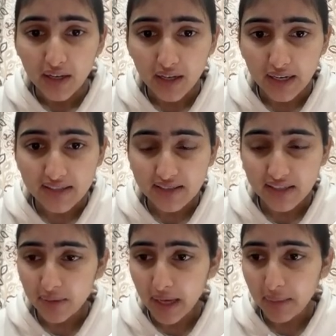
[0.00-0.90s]
Let's
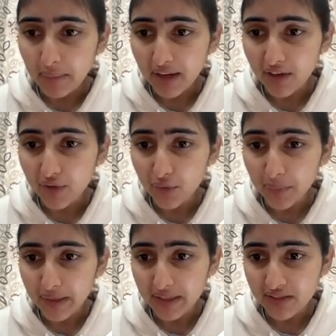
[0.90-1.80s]
say I mark a new
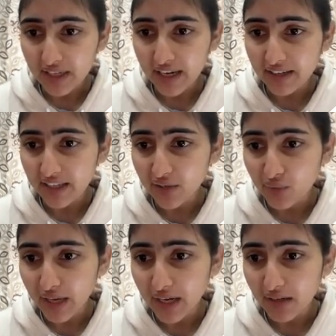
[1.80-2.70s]
page, and then
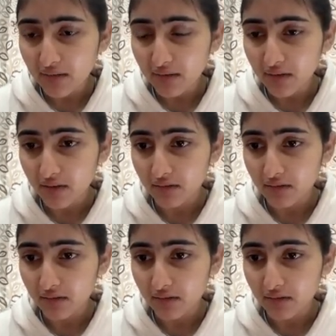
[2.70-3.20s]
you can